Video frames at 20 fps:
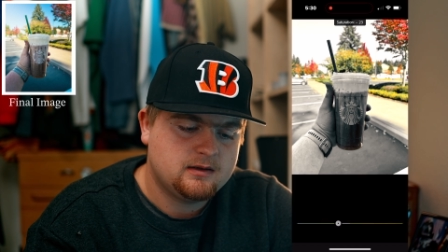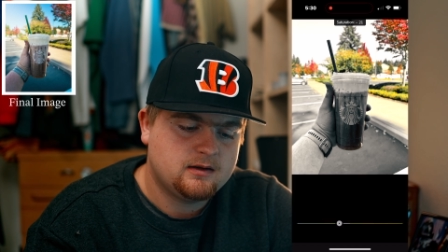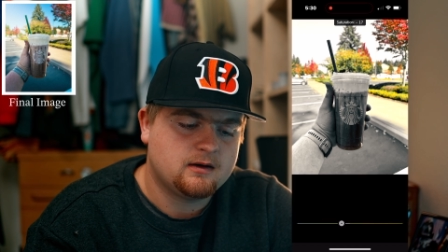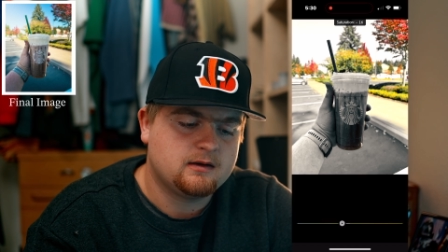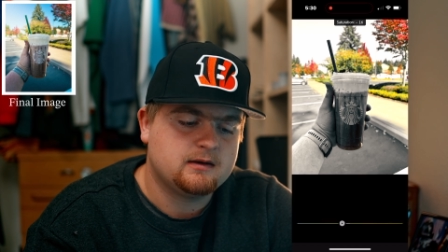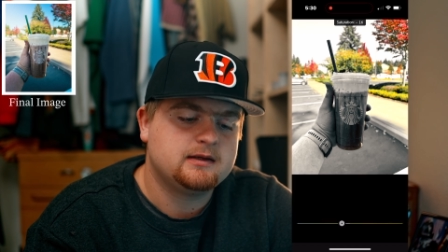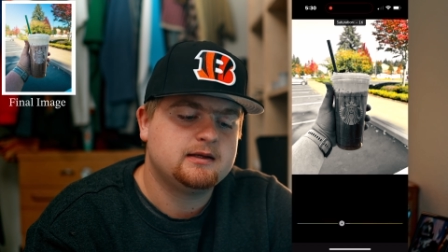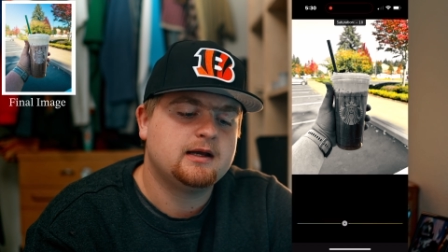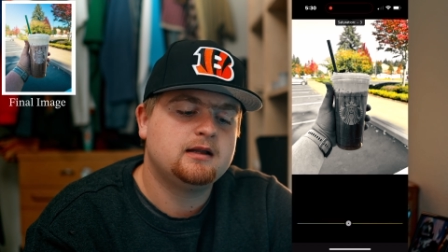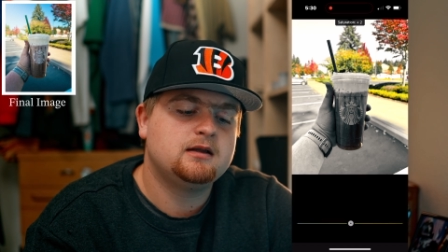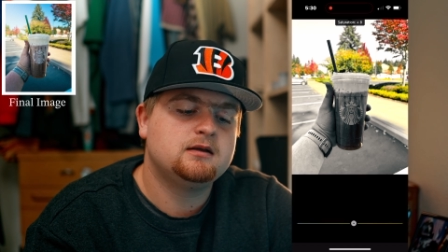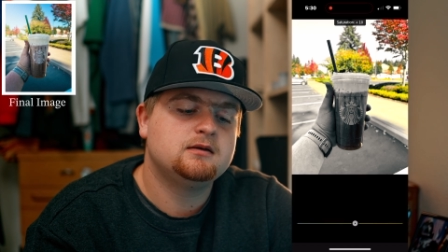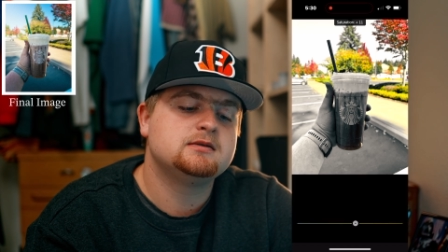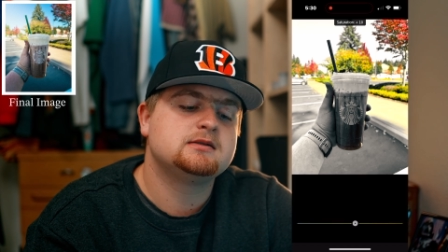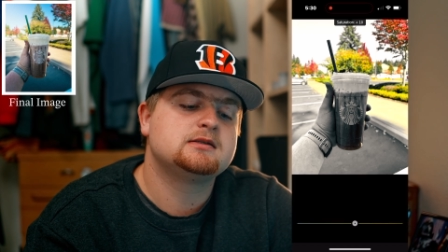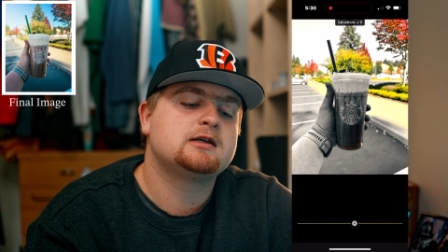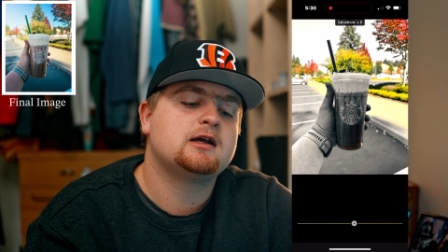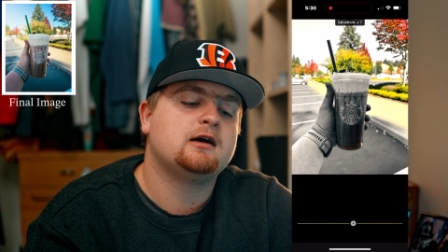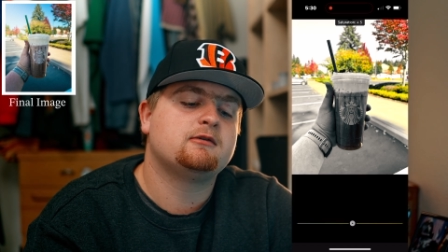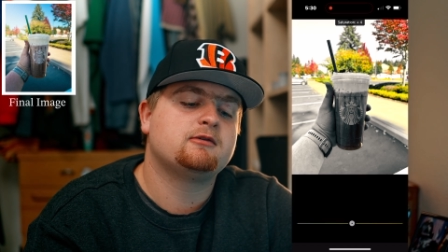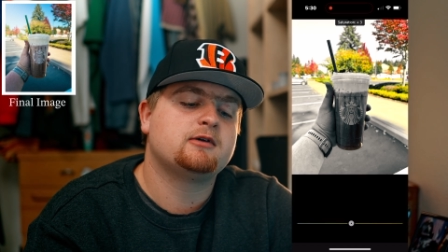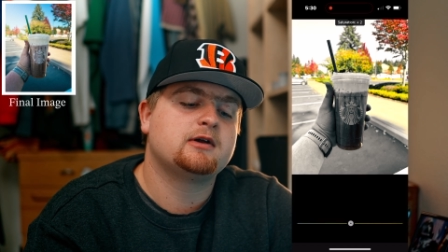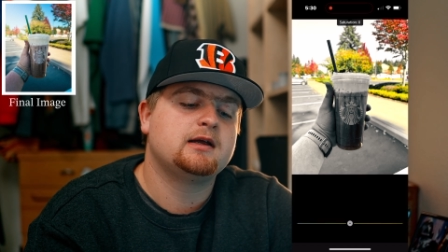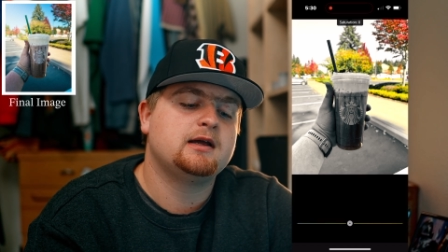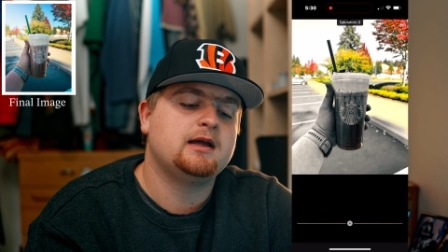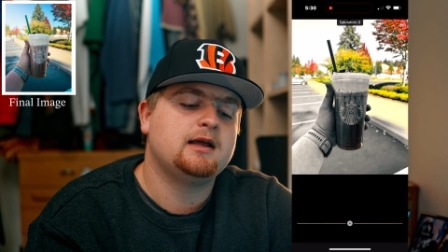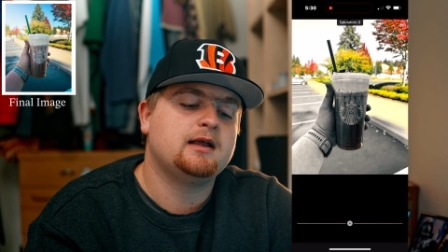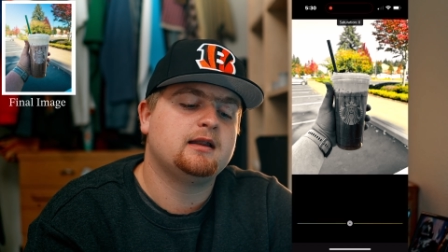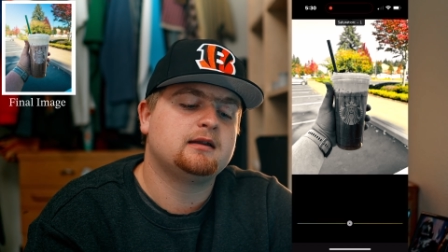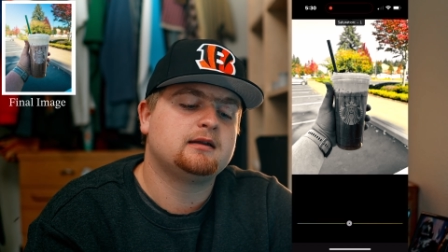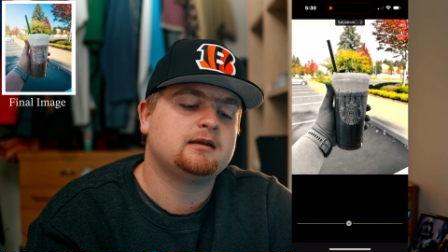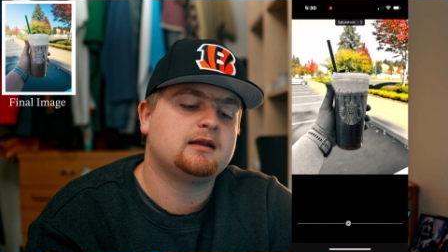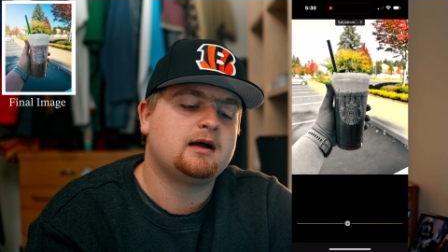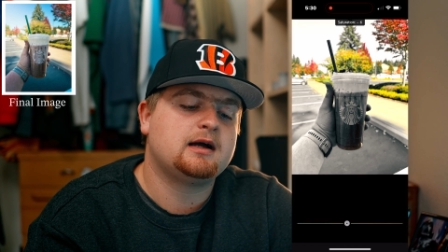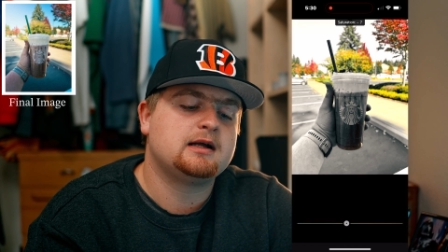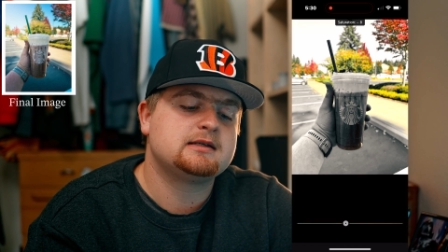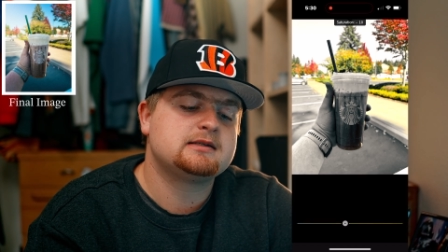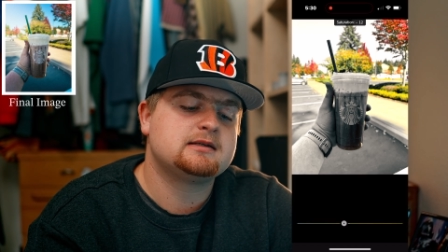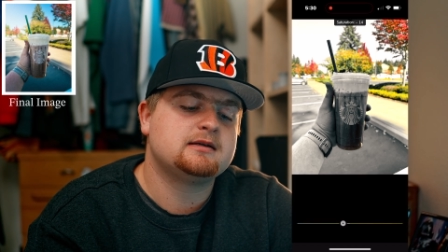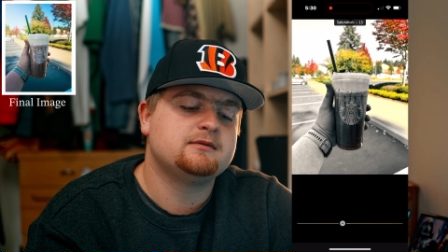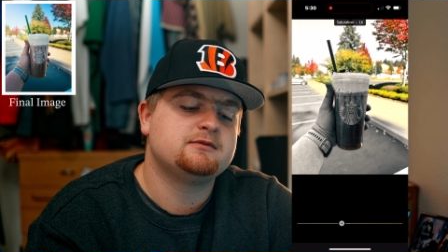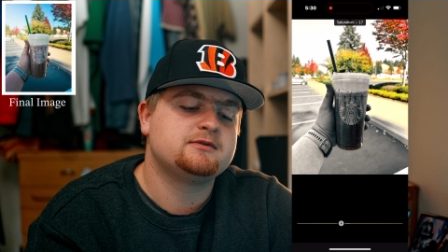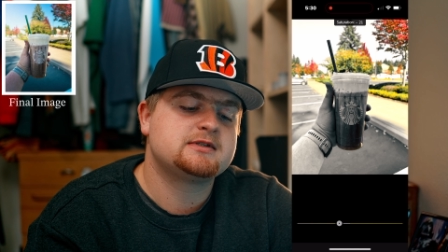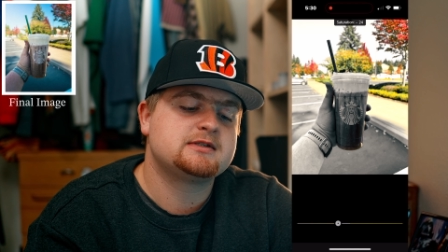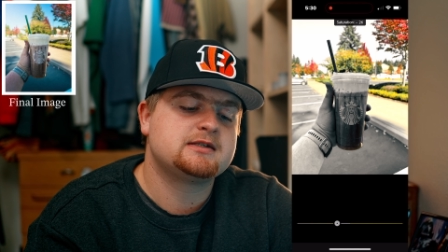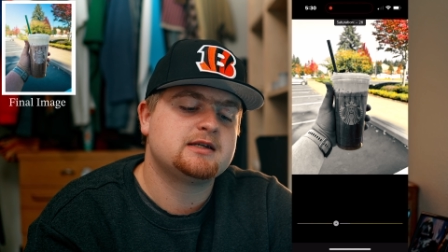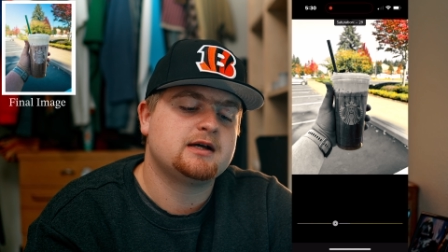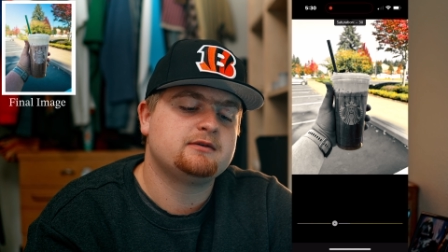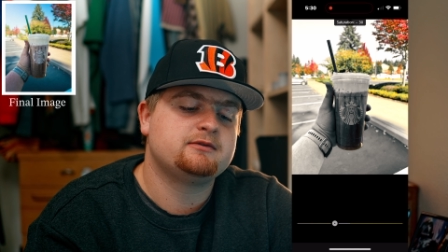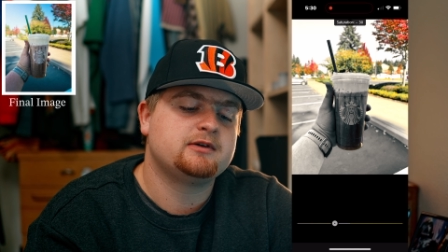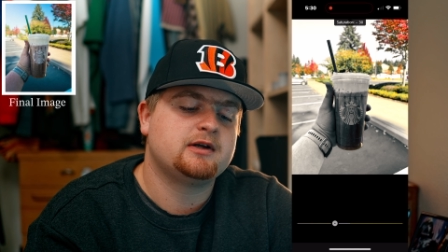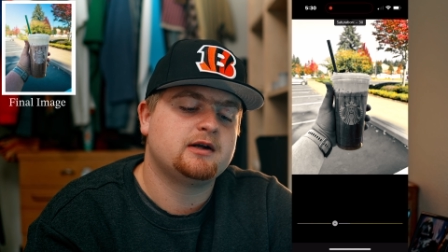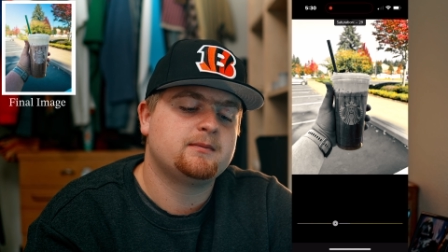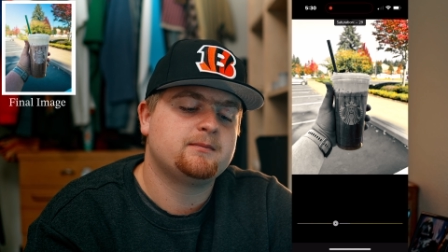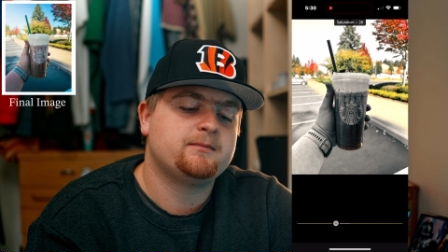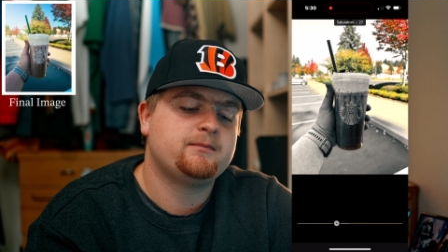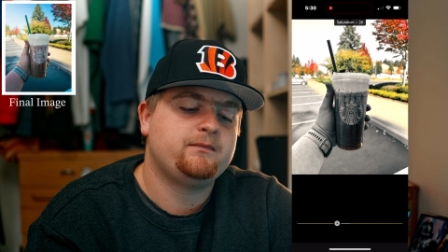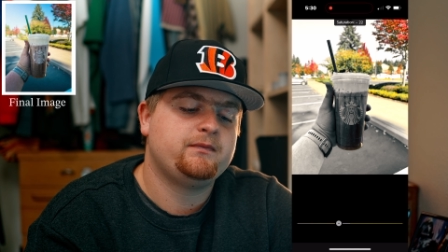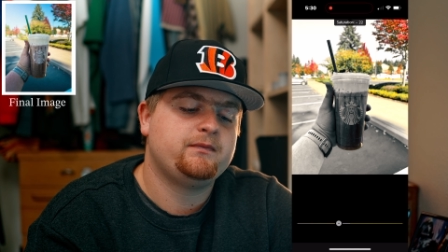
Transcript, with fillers: All right, yellow is covering a lot of stuff here.